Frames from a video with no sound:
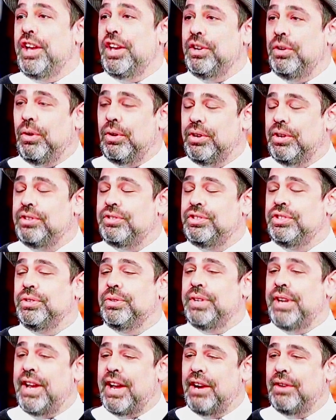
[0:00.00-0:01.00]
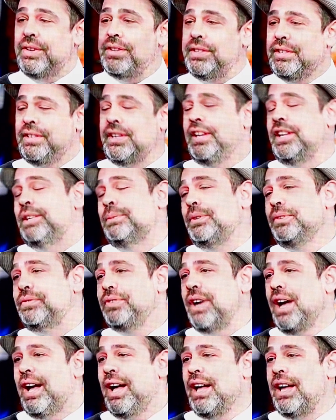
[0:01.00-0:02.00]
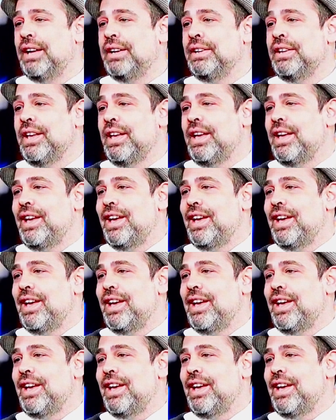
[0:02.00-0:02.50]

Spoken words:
in order to inherit the kingdom of God.